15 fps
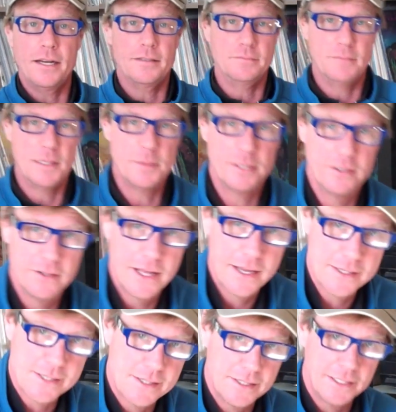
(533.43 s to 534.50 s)
maybe the
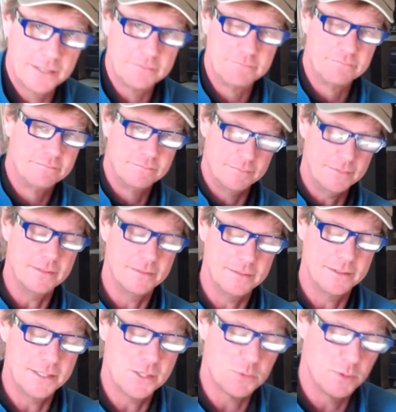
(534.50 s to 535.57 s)
last thing.
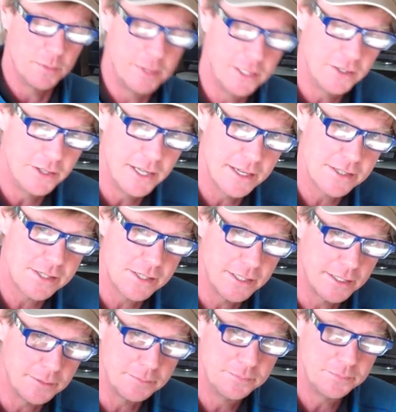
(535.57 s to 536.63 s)
This will be the last thing.